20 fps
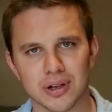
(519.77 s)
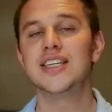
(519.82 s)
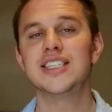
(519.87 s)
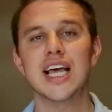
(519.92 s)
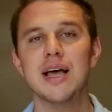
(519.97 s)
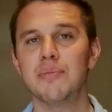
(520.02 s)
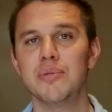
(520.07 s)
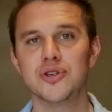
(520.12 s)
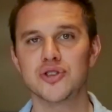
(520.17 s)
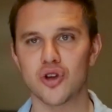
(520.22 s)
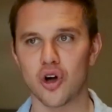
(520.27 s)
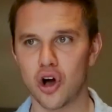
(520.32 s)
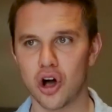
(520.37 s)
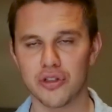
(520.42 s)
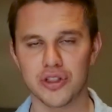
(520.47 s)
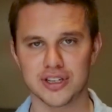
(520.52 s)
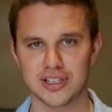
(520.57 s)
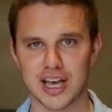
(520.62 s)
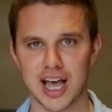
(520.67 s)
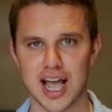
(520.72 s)
This happens
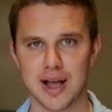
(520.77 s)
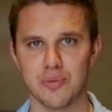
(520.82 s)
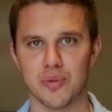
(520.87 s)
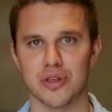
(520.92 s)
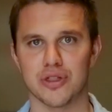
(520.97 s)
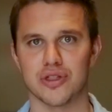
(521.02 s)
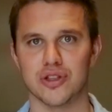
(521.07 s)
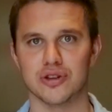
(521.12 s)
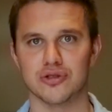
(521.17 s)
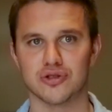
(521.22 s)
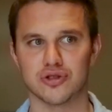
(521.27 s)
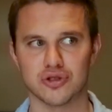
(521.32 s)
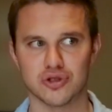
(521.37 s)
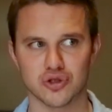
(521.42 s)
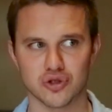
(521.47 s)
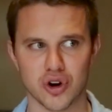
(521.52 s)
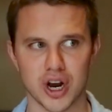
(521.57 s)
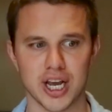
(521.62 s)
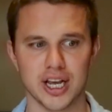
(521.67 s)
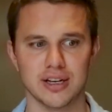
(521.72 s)
all the time with
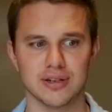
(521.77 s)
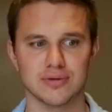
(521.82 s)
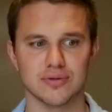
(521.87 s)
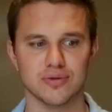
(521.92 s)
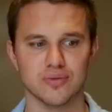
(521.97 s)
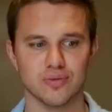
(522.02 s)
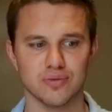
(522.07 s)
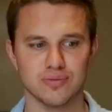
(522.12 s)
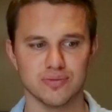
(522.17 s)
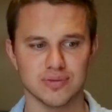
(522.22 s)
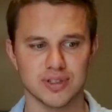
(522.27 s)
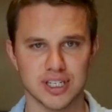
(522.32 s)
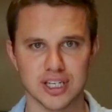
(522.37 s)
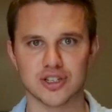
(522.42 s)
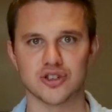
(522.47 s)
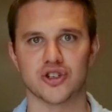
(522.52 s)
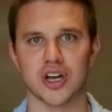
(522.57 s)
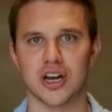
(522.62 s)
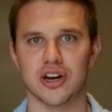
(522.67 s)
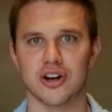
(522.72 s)
straight,
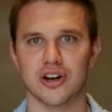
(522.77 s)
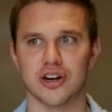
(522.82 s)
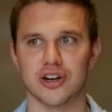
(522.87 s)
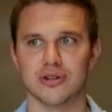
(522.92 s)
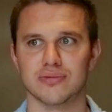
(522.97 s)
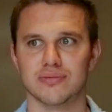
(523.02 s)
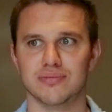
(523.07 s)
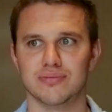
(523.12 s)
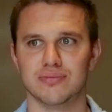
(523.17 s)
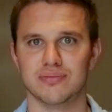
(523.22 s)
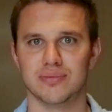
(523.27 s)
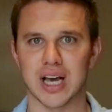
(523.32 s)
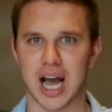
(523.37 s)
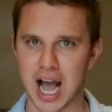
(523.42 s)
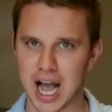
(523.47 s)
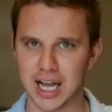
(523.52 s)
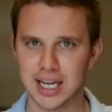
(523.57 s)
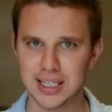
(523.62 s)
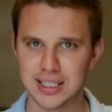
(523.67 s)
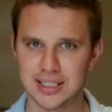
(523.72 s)
cisgender
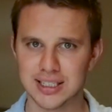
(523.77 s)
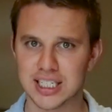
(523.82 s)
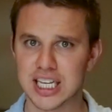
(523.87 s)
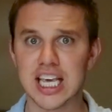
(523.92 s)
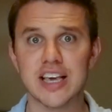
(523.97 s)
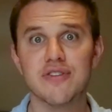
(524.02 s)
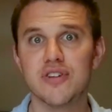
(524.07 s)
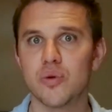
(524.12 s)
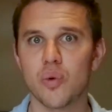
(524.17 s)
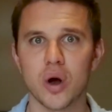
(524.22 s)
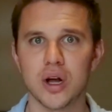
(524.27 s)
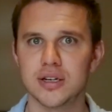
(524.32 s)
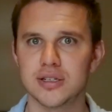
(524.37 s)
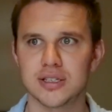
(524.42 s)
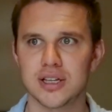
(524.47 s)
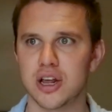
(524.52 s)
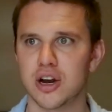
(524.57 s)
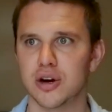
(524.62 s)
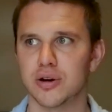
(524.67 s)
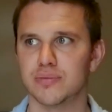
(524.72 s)
guys, even
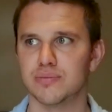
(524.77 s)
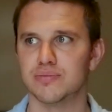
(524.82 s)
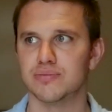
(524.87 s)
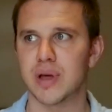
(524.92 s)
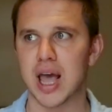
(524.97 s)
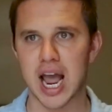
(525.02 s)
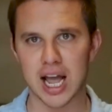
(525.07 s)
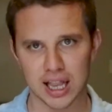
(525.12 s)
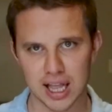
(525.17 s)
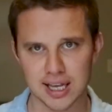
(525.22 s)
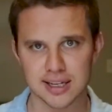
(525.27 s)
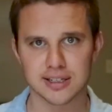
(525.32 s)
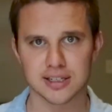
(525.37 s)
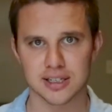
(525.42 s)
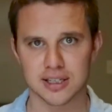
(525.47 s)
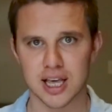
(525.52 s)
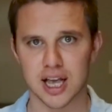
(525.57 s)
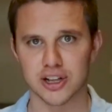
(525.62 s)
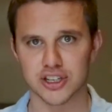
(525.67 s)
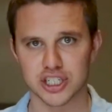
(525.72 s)
ones that are
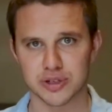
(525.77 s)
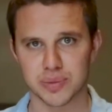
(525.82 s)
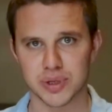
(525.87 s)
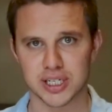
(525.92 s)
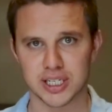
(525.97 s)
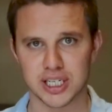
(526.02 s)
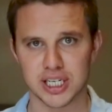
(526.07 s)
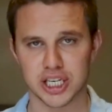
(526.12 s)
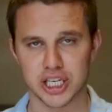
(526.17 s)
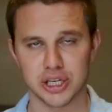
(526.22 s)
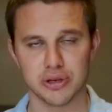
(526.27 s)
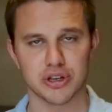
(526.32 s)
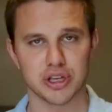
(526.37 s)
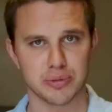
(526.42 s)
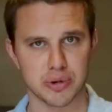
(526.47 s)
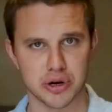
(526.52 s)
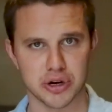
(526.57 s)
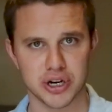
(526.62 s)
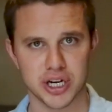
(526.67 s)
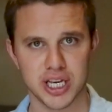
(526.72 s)
allies to the LGBTQ
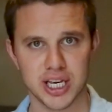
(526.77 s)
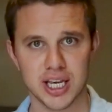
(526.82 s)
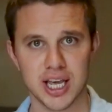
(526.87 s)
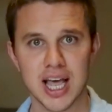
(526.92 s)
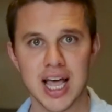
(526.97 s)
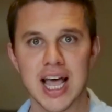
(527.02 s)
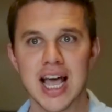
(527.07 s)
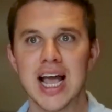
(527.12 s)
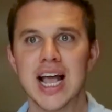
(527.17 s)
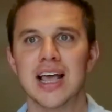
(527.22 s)
community.